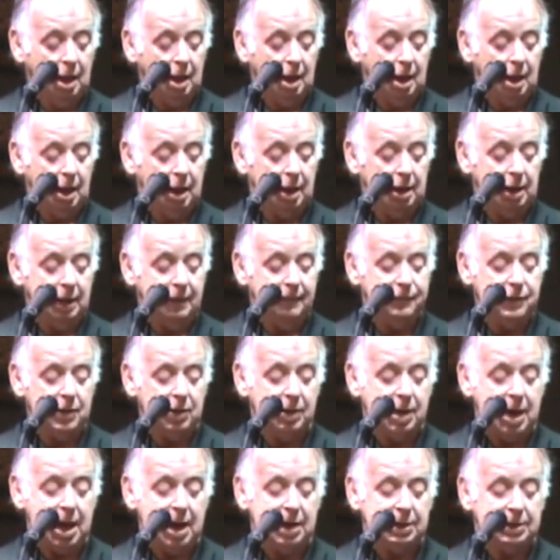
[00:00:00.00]
And if
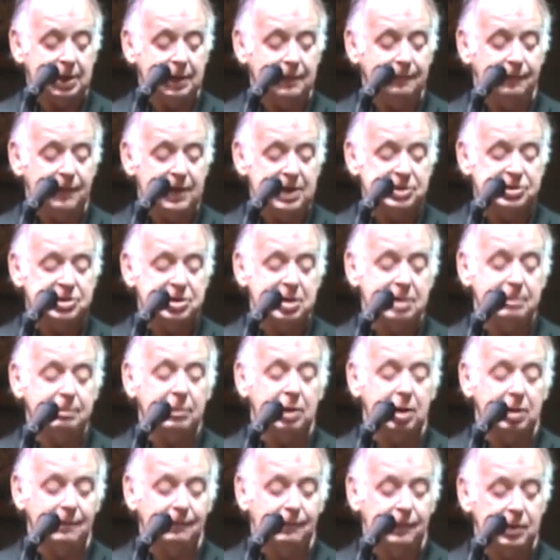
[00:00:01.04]
you can't convince
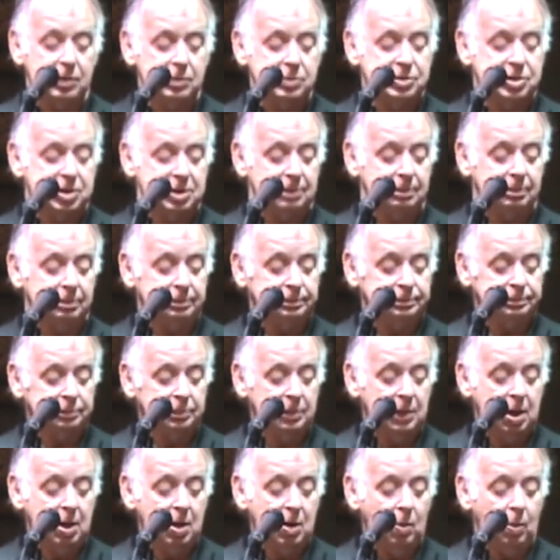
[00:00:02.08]
them, confuse them.
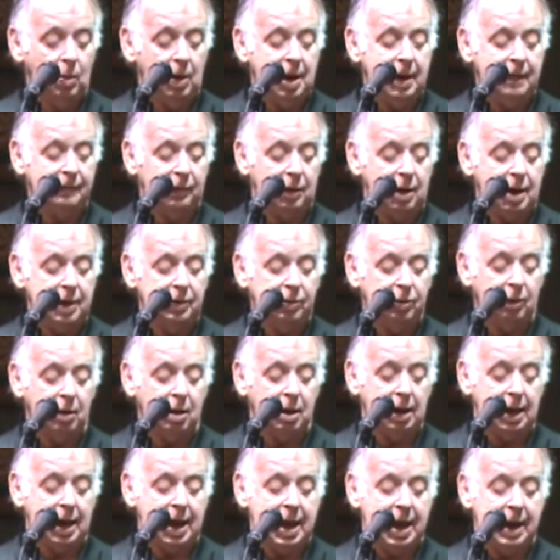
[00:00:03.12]
Whenever I
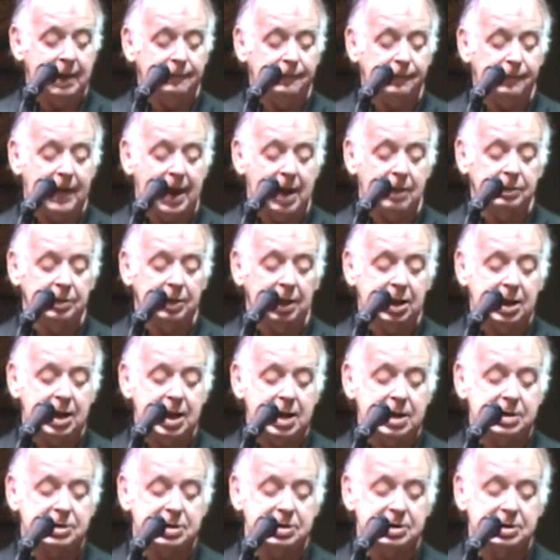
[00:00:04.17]
thought I had found the
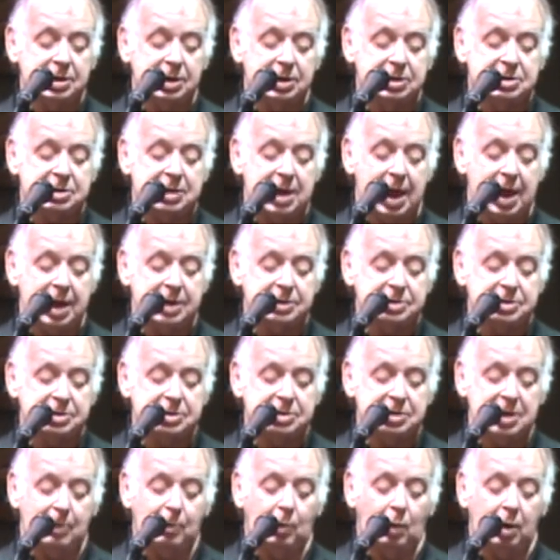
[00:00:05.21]
key to success,
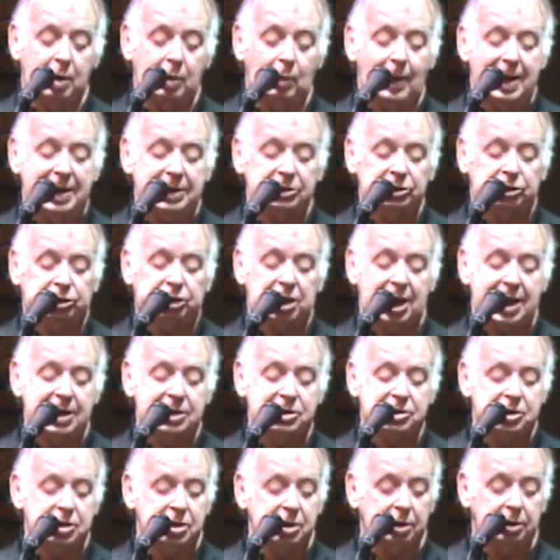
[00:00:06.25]
someone went and
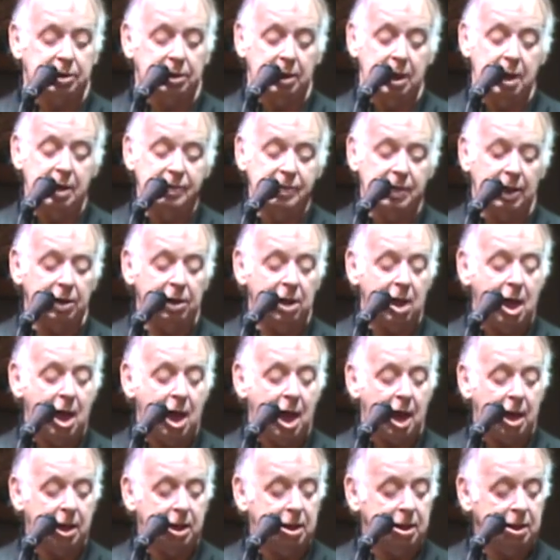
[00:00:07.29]
changed the, the
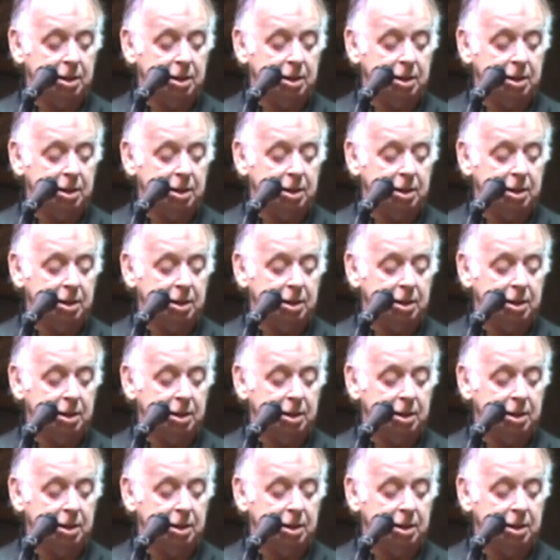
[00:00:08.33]
lock.